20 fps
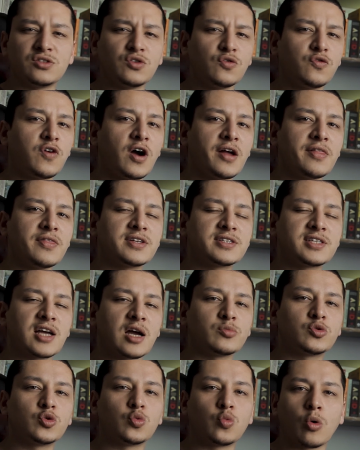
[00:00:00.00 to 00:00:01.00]
did you find the
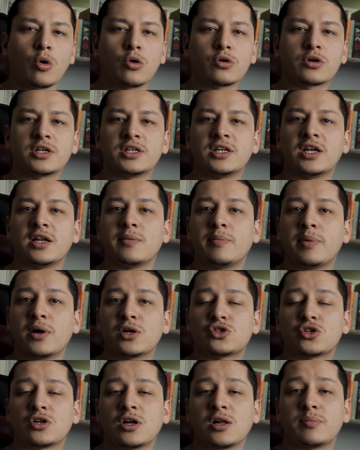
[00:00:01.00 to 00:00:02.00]
time to work in any
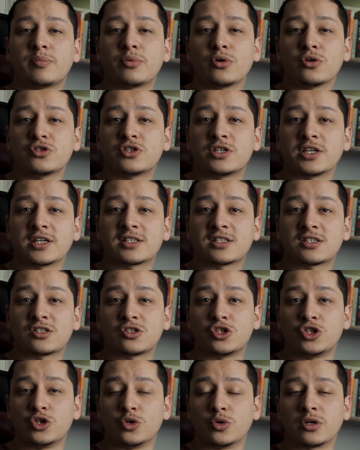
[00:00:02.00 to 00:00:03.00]
personal
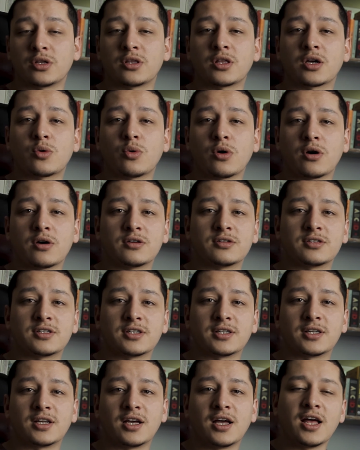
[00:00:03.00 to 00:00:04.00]
projects during the
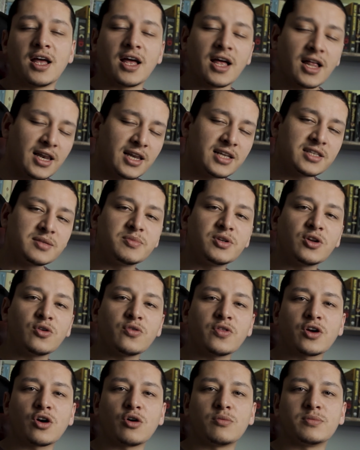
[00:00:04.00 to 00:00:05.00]
quarantine? Let me
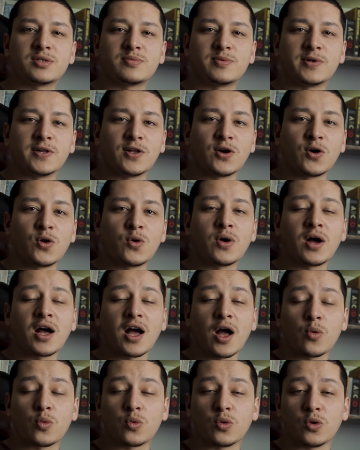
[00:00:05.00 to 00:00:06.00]
know in the comments
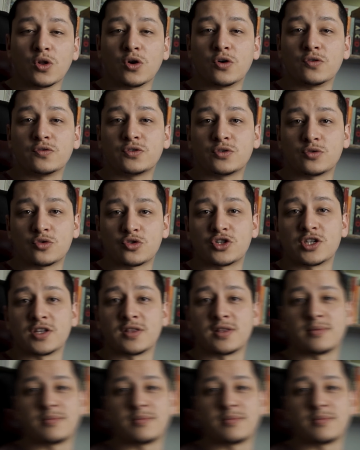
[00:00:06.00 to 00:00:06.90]
below, I would love to see